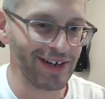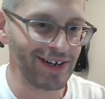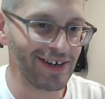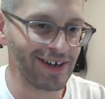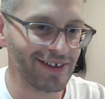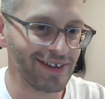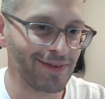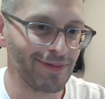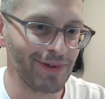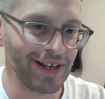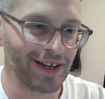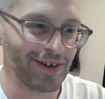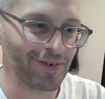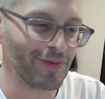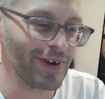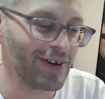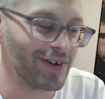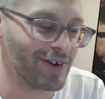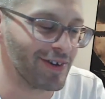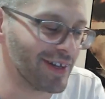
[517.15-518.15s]
Depending on
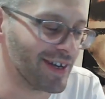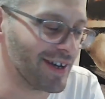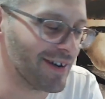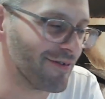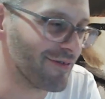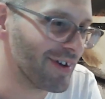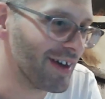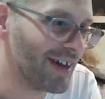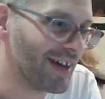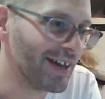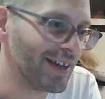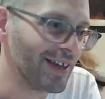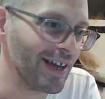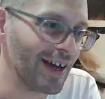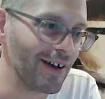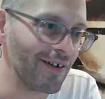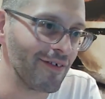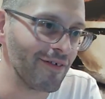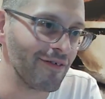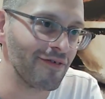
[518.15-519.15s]
where you live, you
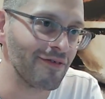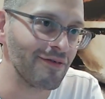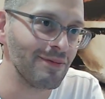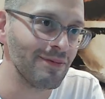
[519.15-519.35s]
have,